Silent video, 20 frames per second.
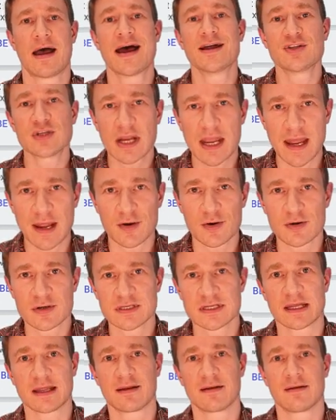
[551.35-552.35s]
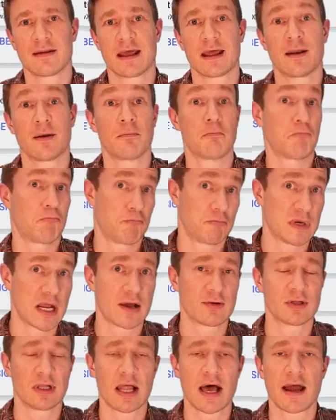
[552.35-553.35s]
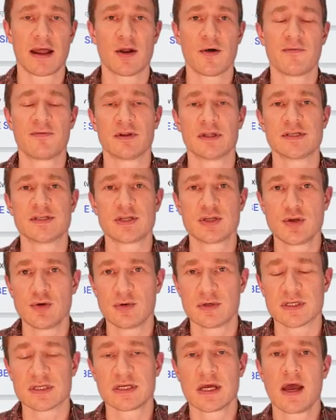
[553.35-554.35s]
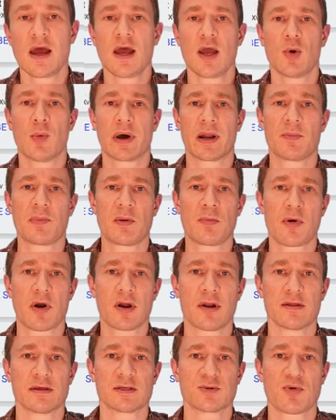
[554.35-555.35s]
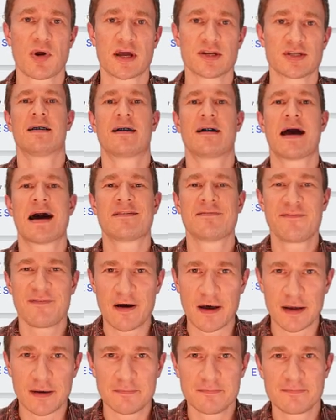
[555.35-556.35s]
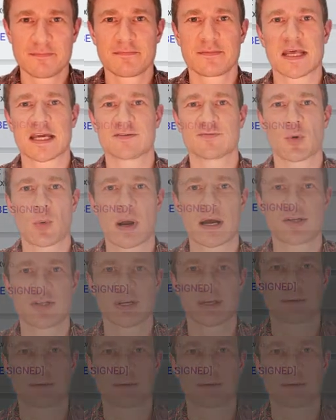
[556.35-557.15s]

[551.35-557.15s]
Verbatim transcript: educators and, and down the line, hopefully students who want to be part of this project. Have fun. Thanks for watching.